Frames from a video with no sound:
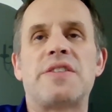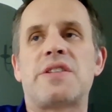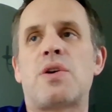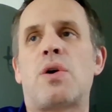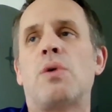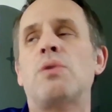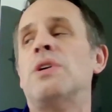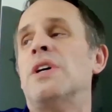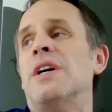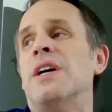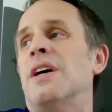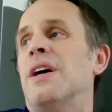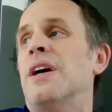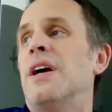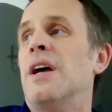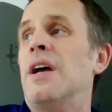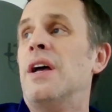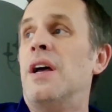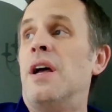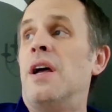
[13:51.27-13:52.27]
So
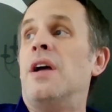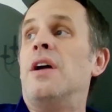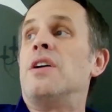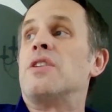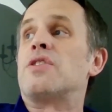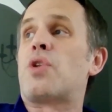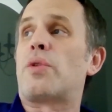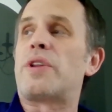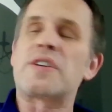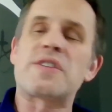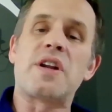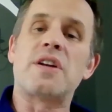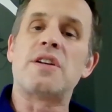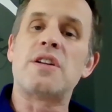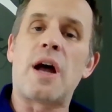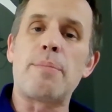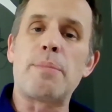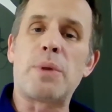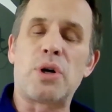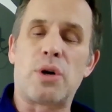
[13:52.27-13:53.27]
there's a
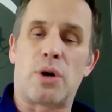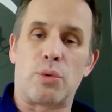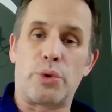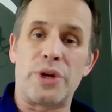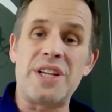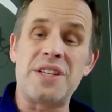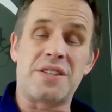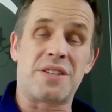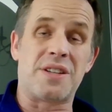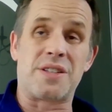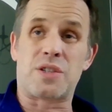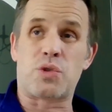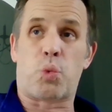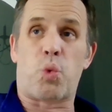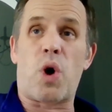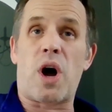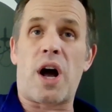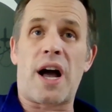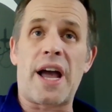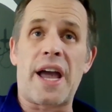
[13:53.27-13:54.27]
number of reasons
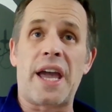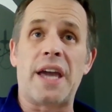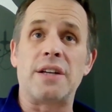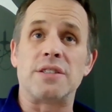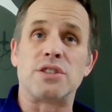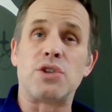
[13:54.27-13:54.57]
why